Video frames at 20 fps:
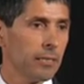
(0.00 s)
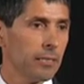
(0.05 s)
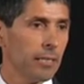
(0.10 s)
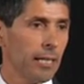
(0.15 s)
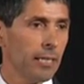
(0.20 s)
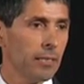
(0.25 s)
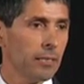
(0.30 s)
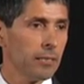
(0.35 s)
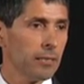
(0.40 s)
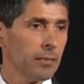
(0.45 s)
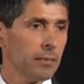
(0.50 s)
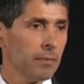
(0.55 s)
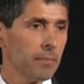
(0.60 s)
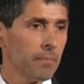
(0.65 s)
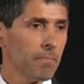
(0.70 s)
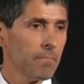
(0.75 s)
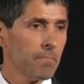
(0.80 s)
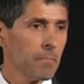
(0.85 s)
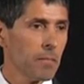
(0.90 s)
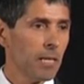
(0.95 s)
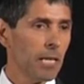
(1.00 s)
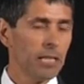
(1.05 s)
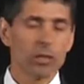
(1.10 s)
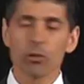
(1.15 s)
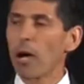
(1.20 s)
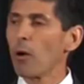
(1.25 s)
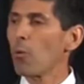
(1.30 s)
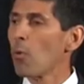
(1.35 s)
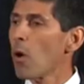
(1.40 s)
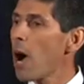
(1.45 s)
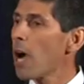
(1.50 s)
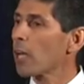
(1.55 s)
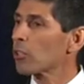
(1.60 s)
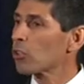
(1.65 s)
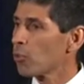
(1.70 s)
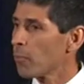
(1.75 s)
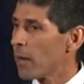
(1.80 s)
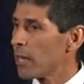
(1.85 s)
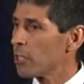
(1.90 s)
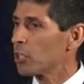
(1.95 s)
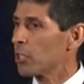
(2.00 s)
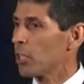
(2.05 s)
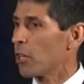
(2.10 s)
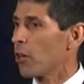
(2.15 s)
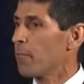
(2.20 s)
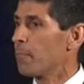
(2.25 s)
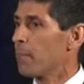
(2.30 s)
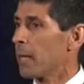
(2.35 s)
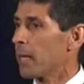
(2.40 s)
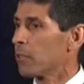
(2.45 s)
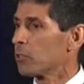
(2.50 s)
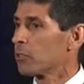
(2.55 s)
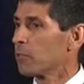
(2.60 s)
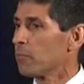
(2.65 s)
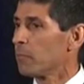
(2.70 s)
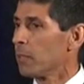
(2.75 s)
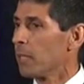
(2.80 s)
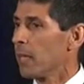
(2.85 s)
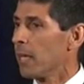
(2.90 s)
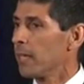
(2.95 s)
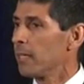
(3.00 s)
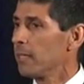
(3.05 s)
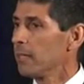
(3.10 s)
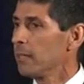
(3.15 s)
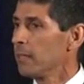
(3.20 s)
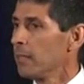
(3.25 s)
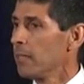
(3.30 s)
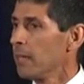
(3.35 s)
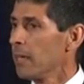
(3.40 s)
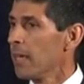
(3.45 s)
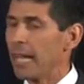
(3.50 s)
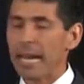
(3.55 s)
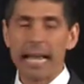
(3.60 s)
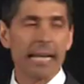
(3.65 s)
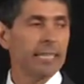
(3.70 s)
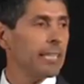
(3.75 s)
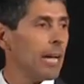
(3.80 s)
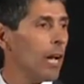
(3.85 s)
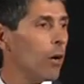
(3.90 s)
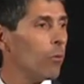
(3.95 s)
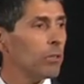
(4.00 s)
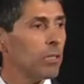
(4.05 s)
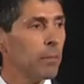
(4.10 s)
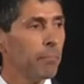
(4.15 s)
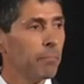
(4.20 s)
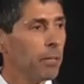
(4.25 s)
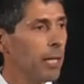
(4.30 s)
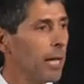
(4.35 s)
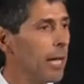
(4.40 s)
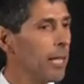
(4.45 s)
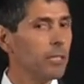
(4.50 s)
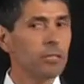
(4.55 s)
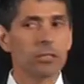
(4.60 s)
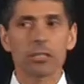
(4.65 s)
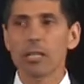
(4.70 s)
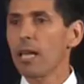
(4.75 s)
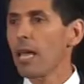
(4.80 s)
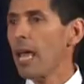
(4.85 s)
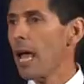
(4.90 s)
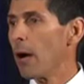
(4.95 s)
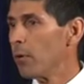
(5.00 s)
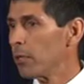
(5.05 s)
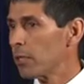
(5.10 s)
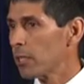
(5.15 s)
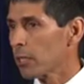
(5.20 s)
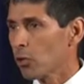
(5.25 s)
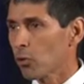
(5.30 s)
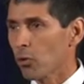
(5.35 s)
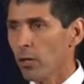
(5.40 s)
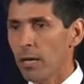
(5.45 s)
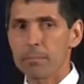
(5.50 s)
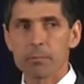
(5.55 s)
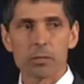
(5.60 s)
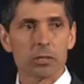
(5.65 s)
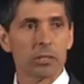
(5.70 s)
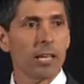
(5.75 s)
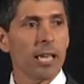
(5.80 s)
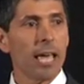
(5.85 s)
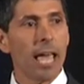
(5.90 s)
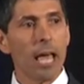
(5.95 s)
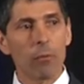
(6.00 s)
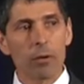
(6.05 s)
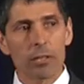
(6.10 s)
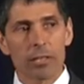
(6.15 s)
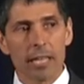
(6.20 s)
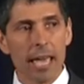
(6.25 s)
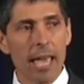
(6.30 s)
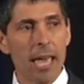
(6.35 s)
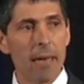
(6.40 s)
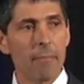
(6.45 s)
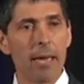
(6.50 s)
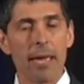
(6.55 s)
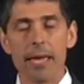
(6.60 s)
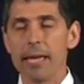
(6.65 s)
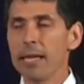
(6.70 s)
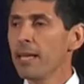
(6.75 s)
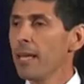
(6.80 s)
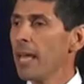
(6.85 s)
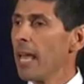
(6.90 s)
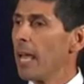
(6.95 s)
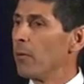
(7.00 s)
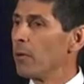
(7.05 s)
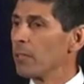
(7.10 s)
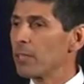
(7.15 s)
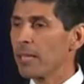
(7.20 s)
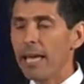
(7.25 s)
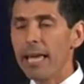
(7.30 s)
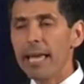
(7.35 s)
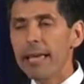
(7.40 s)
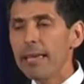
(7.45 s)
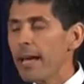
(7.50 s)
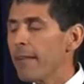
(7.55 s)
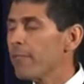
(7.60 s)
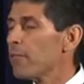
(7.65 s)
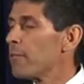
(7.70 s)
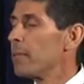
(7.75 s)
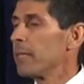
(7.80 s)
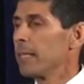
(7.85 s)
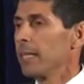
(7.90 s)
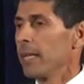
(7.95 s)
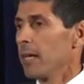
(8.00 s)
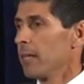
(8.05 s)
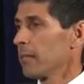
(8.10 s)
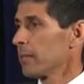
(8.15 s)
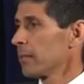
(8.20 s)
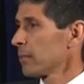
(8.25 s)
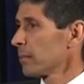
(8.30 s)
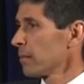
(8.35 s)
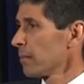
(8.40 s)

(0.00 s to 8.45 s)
States. And so I walked through my share of puddles of blood, and I dealt with the Bloods and with the Crips and with the Emme and with everybody else.